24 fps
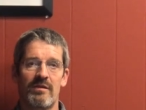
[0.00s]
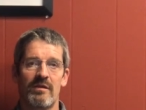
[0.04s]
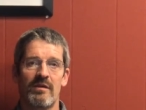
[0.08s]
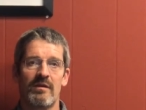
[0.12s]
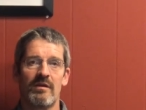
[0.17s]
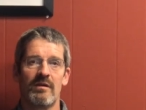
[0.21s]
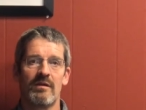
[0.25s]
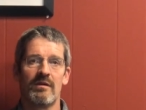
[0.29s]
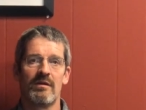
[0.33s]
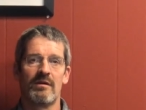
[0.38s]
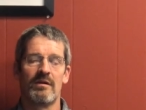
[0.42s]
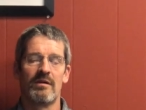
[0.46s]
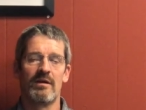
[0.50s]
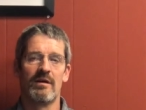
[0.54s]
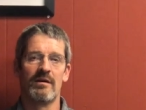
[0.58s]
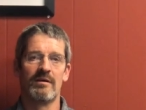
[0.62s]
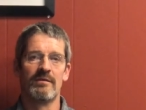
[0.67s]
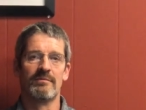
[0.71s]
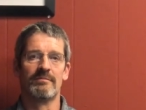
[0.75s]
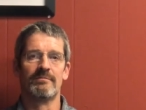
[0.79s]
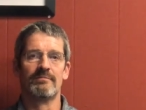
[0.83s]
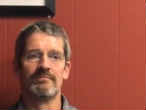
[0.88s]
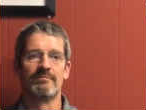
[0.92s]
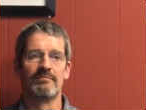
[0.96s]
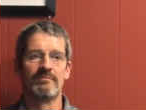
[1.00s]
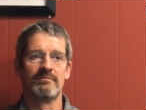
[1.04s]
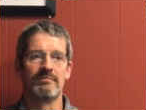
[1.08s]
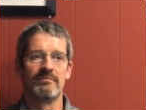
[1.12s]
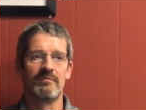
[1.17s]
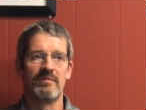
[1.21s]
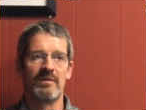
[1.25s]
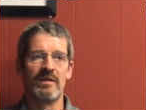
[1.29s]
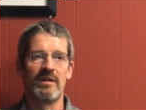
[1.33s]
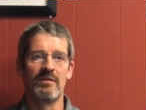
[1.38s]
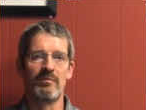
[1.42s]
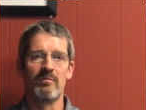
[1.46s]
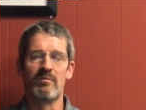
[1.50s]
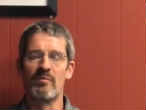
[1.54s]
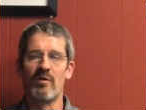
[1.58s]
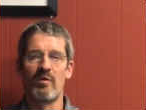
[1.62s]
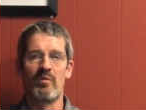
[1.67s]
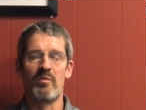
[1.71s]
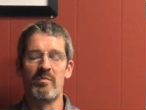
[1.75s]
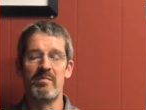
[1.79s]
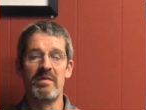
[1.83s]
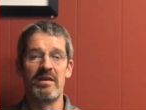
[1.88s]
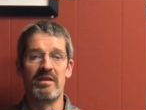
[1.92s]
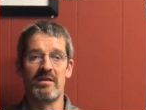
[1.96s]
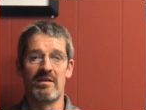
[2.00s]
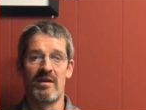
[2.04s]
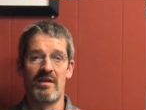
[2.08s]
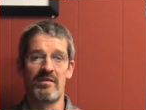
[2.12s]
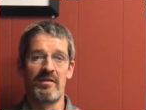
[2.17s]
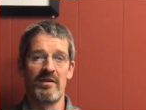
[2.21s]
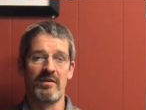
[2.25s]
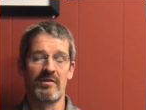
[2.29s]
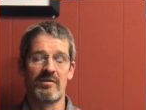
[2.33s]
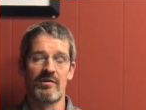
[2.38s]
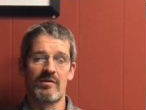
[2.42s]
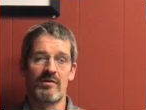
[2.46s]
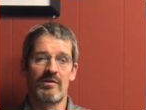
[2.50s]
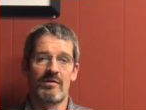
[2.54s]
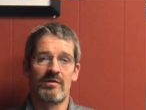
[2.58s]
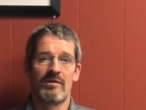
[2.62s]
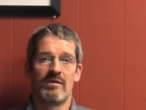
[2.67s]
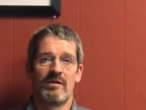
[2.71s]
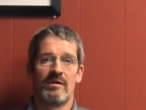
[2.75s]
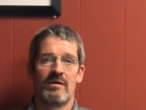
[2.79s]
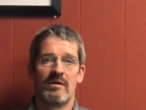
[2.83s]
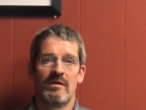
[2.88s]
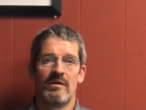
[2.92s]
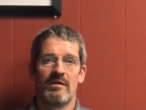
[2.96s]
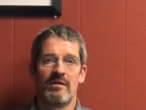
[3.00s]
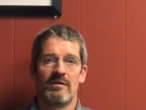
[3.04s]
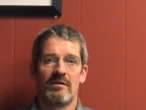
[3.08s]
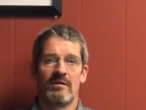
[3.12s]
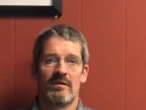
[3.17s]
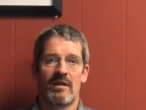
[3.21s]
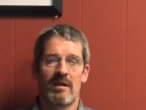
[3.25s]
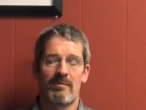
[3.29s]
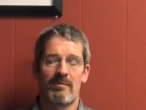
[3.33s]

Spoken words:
Let me find out from Chuck. He's the manager here.